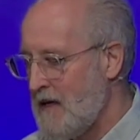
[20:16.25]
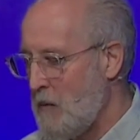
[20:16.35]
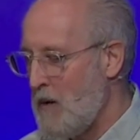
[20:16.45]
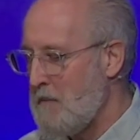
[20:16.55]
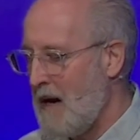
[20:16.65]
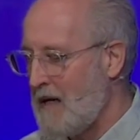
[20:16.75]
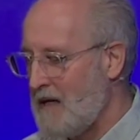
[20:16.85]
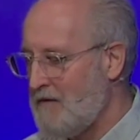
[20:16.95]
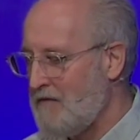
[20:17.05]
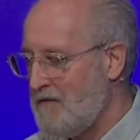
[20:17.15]
that we might
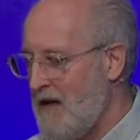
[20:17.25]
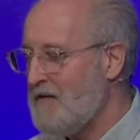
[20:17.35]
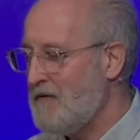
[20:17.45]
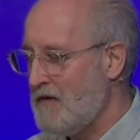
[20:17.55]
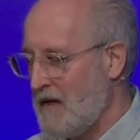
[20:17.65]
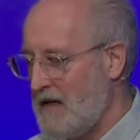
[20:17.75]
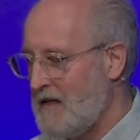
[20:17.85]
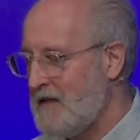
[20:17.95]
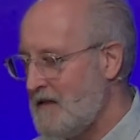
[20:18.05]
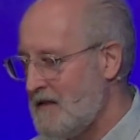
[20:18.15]
live faithfully
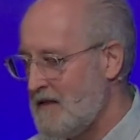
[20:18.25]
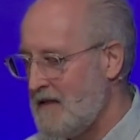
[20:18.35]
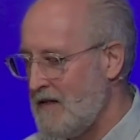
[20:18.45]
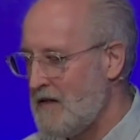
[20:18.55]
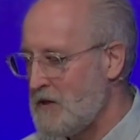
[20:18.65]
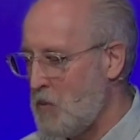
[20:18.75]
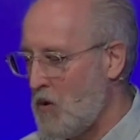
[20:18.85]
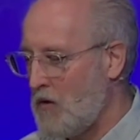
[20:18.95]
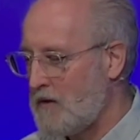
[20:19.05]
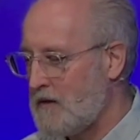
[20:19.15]
in this
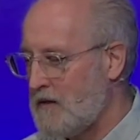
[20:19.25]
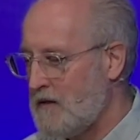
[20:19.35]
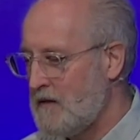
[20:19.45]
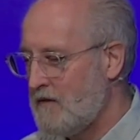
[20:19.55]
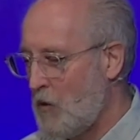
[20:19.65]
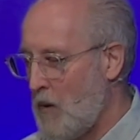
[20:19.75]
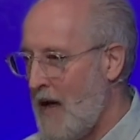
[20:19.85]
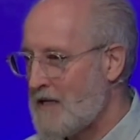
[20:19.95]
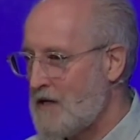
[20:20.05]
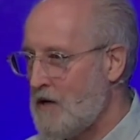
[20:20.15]
world. For
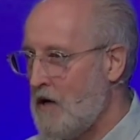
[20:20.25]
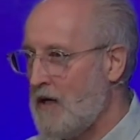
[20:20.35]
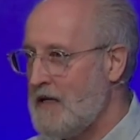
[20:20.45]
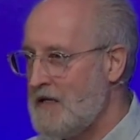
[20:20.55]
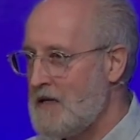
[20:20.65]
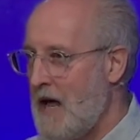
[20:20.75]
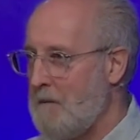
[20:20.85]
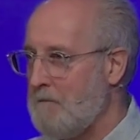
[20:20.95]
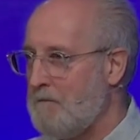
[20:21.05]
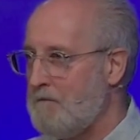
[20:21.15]
we ask it all in his
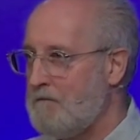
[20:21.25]
name.